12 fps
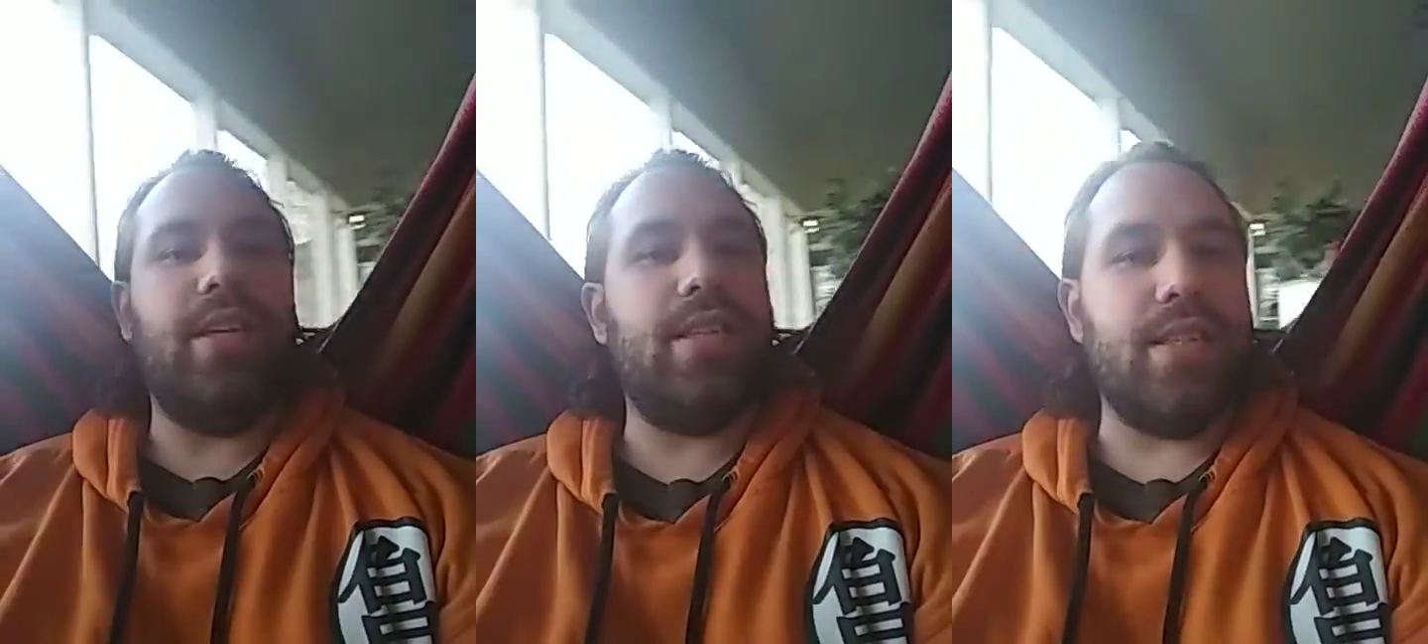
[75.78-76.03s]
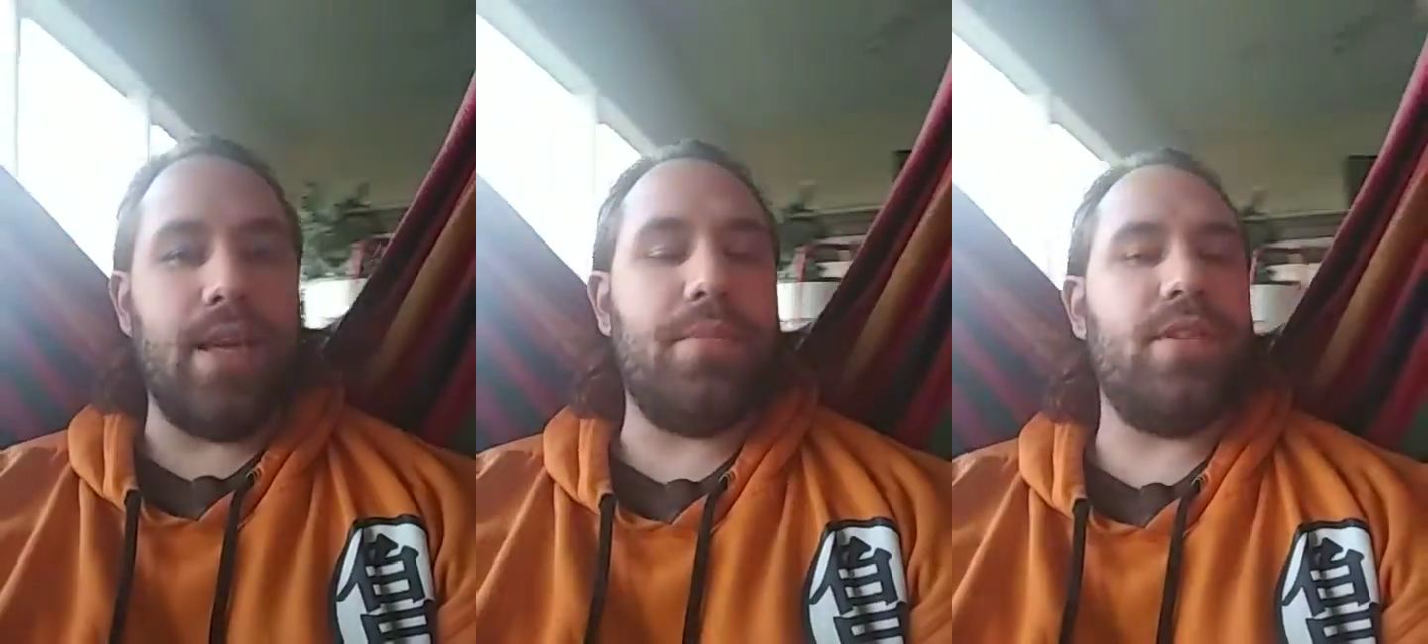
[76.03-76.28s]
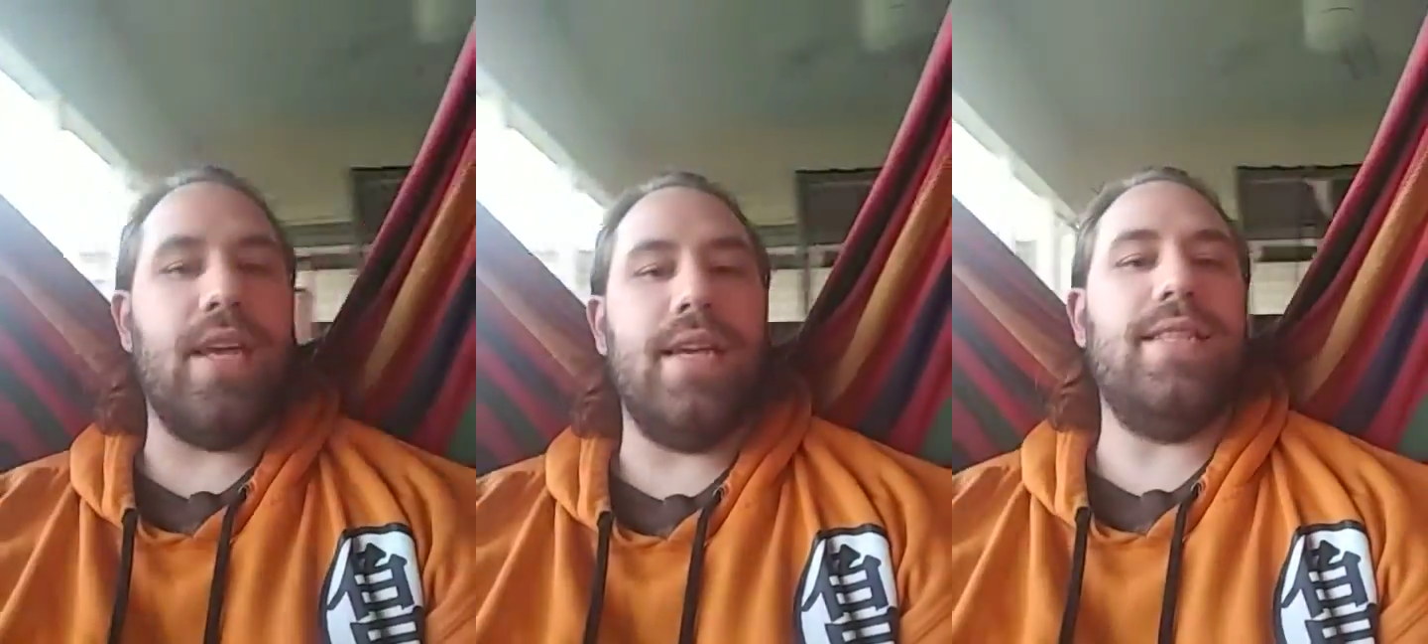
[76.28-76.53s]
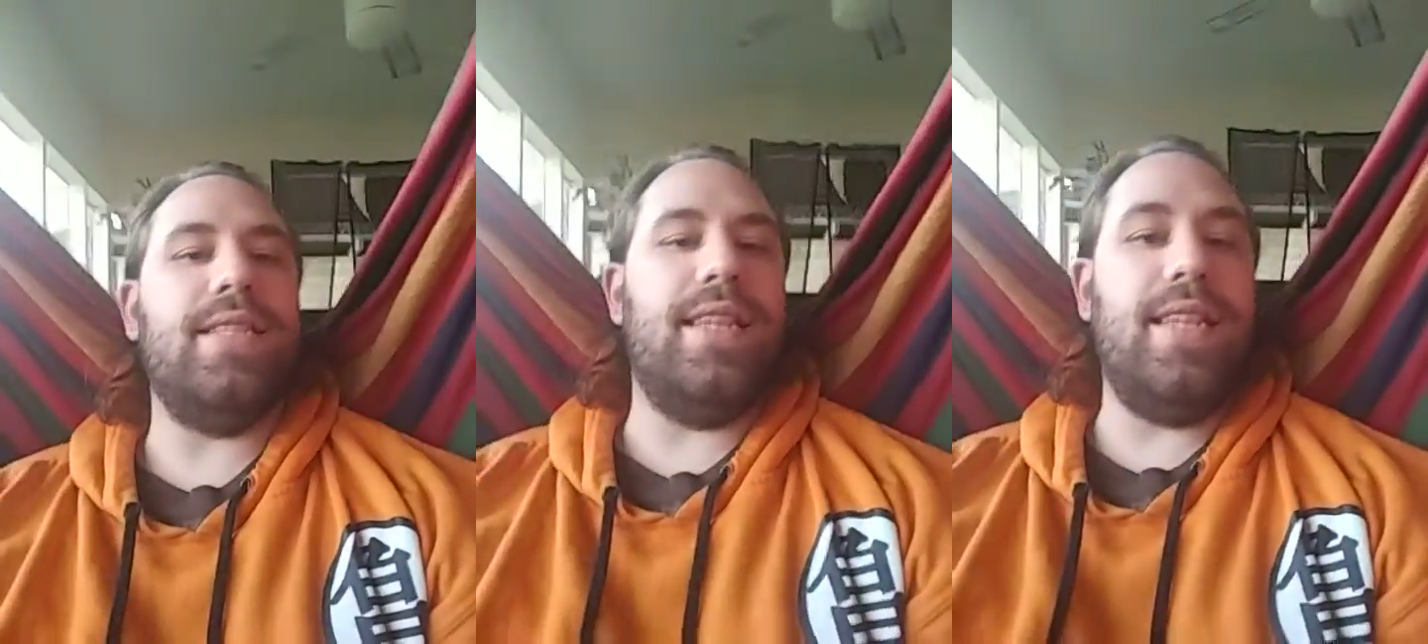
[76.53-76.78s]
accepts
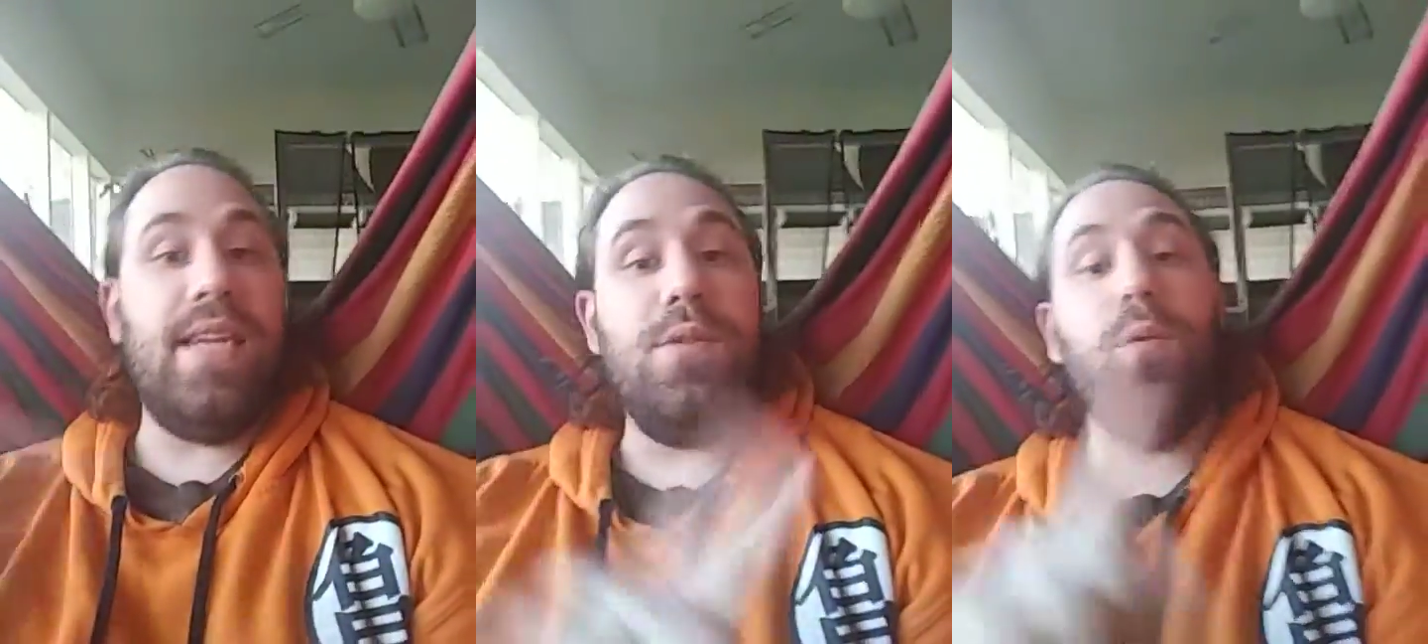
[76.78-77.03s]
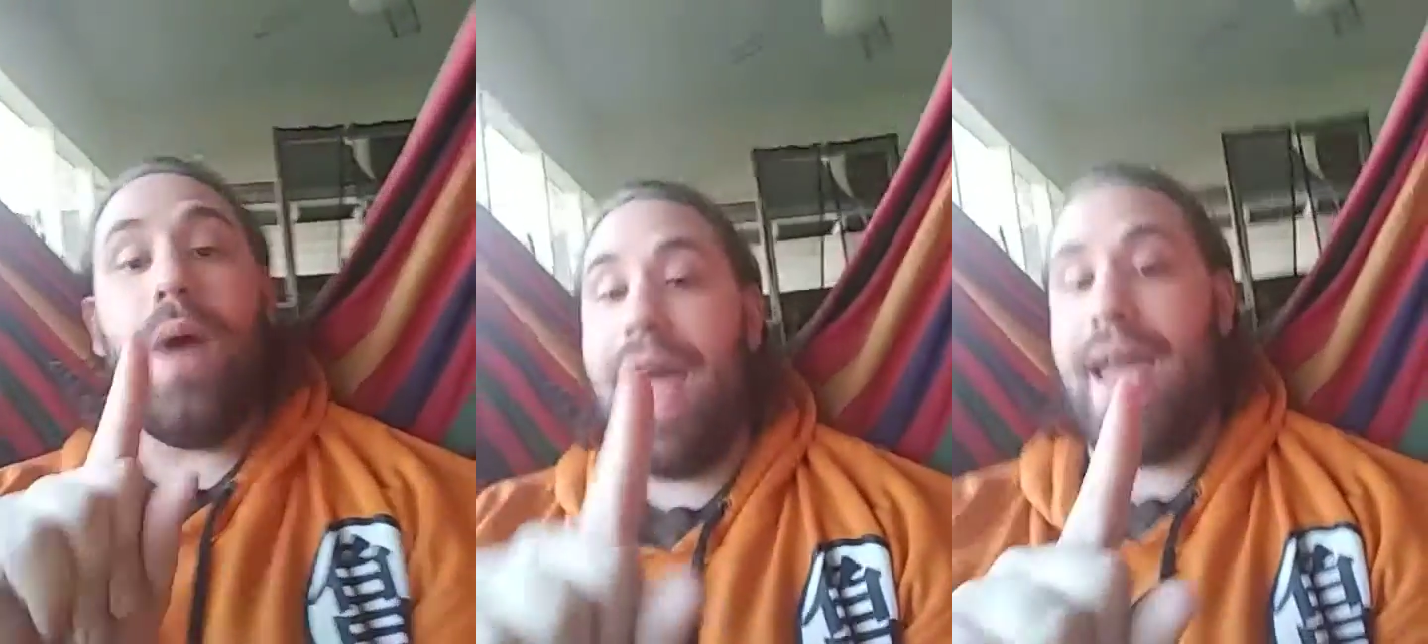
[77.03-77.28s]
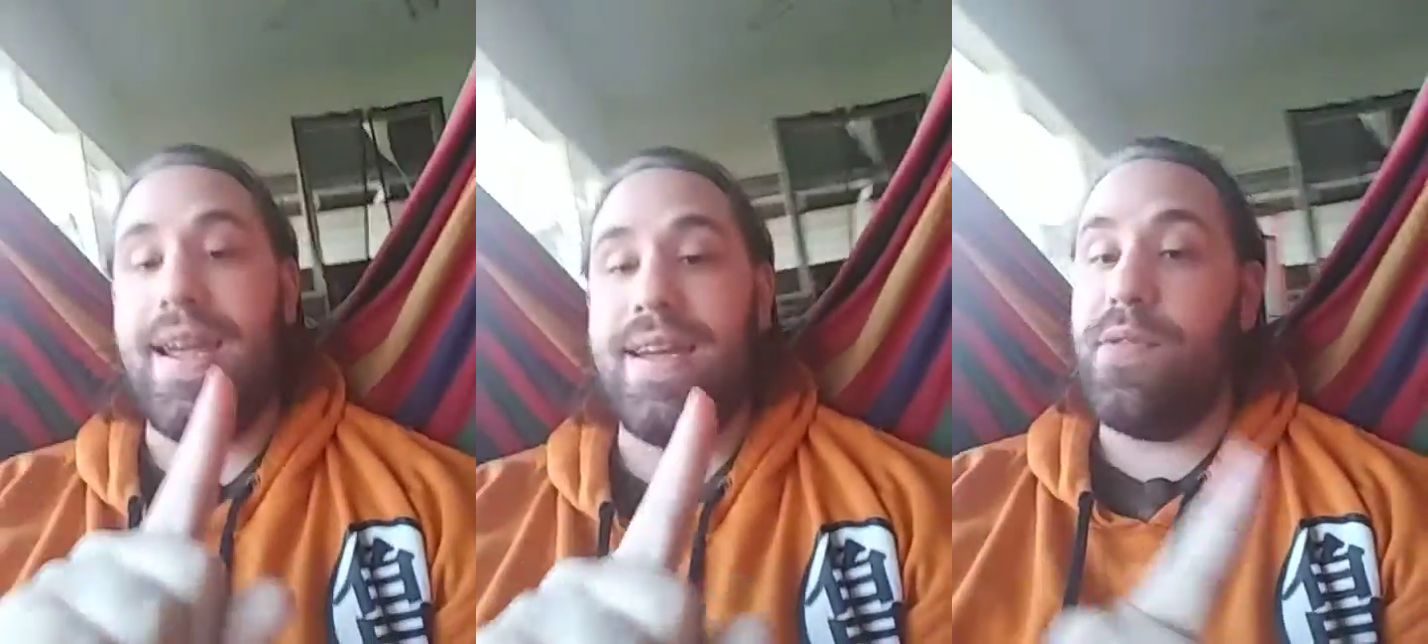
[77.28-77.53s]
as the way,